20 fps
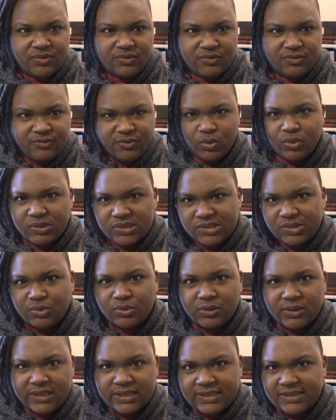4
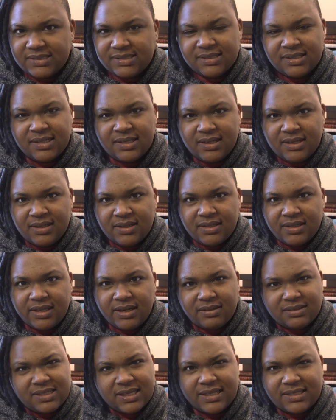stories that
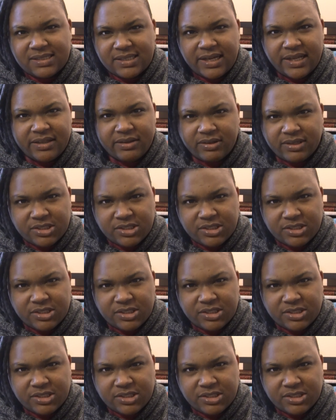are tied together.